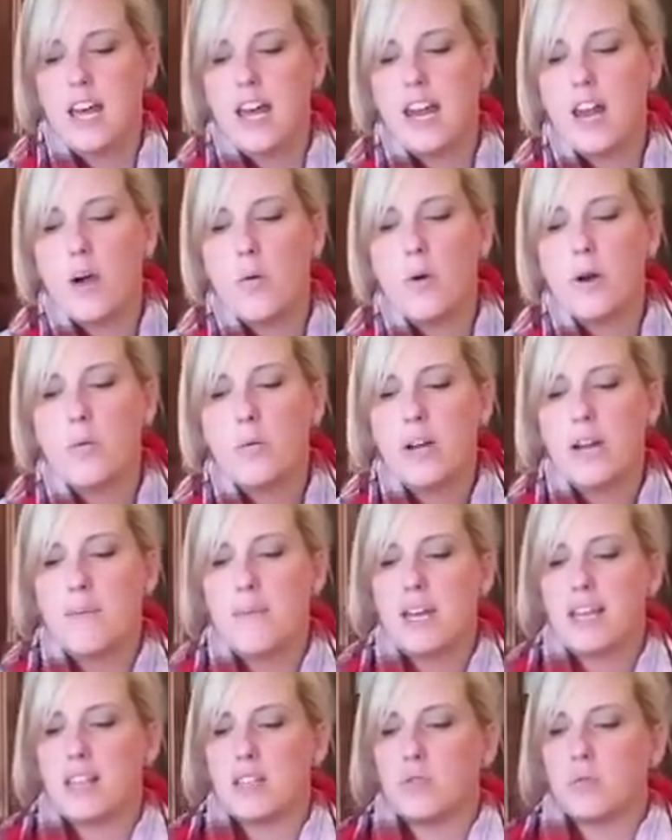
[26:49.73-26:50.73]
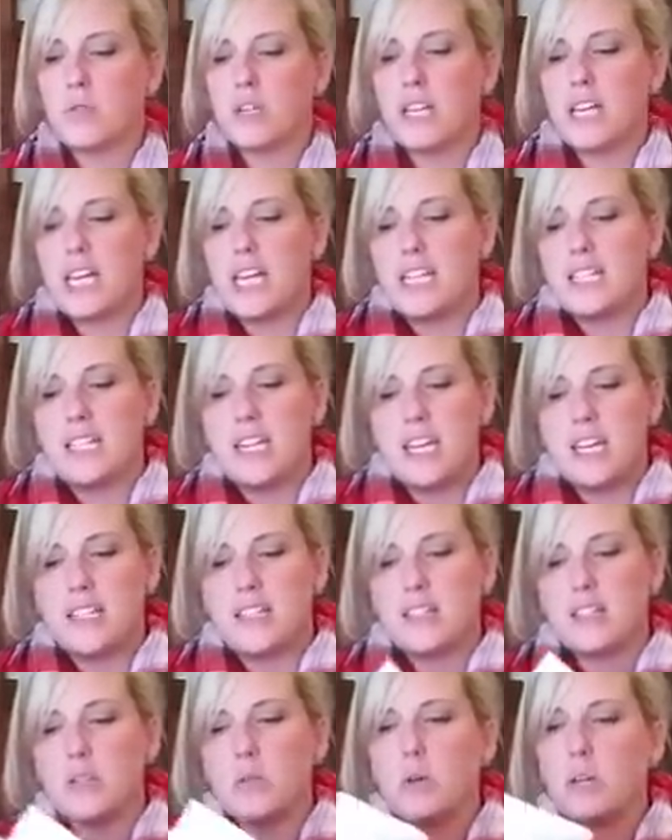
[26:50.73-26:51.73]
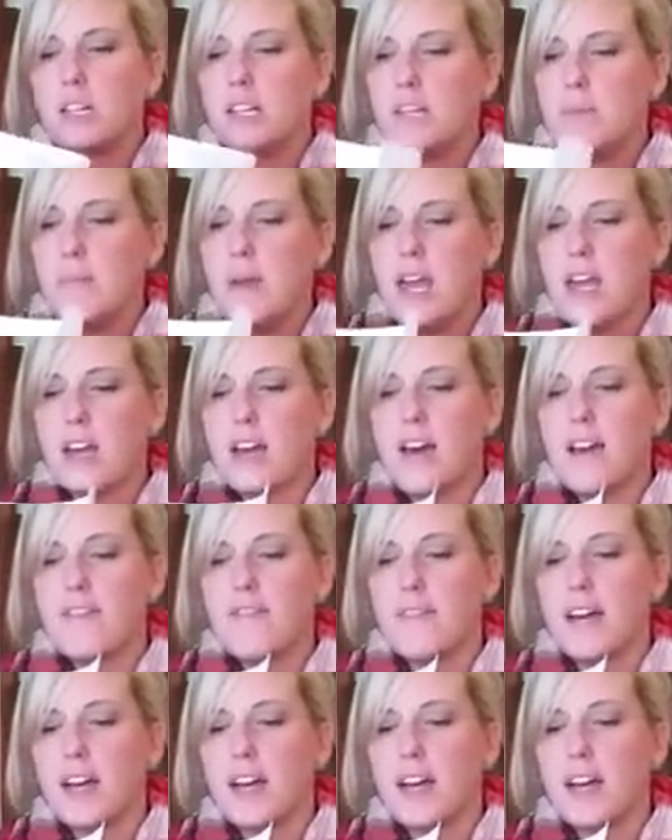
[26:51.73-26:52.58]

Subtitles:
Now, one way to make this really easy is to quickly make a